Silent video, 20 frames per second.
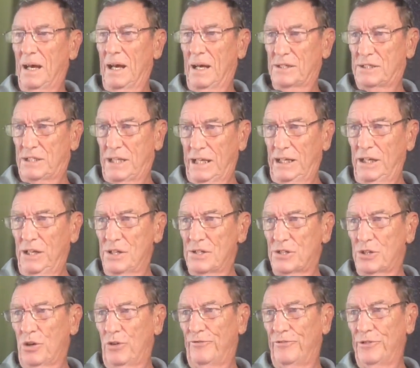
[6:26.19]
Steady
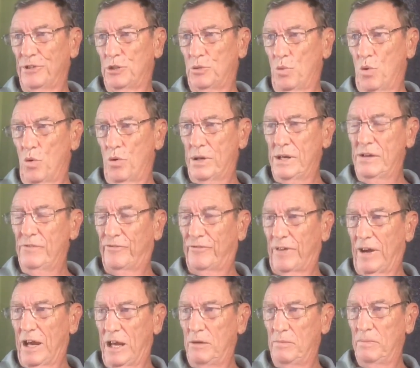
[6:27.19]
yourself on the walking
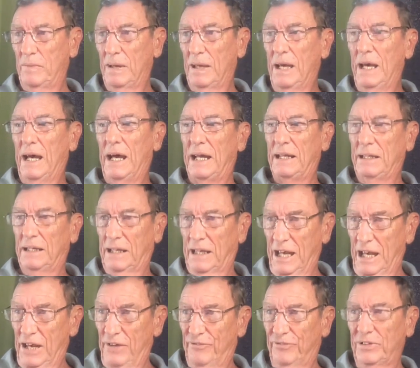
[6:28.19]
frame and
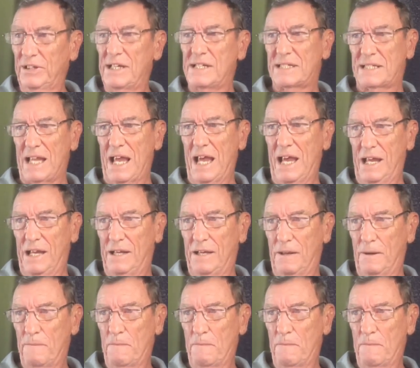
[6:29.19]
carefully stand.